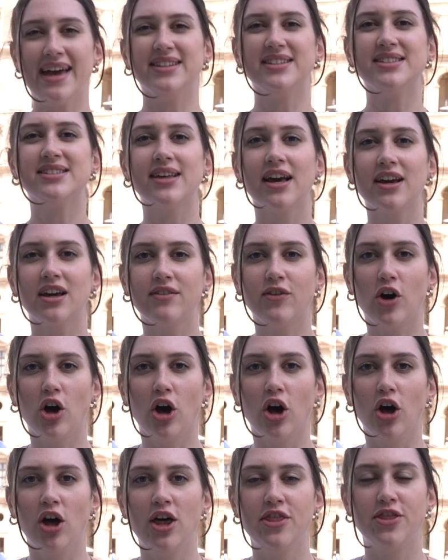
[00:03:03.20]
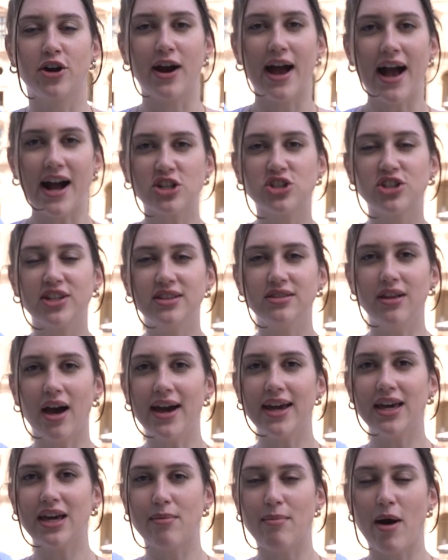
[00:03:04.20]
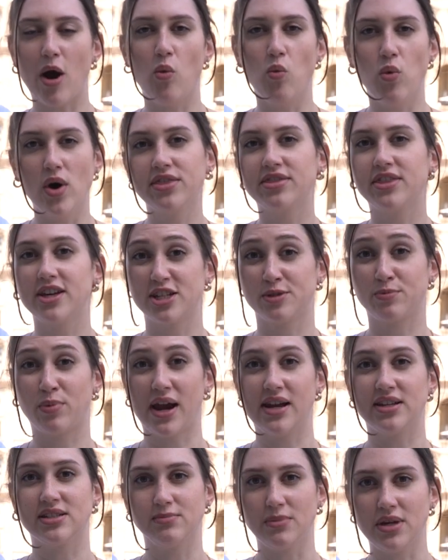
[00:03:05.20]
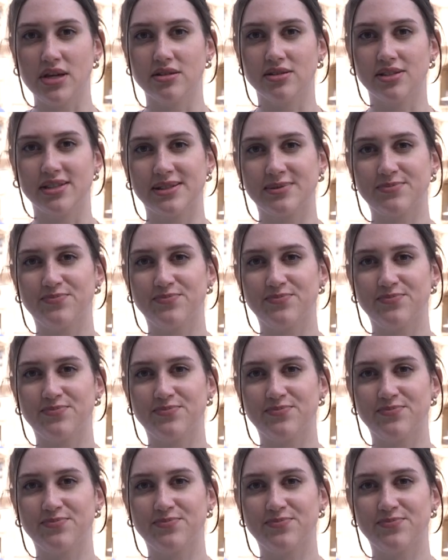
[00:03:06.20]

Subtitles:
And second of all, they're actually lying about what this price means.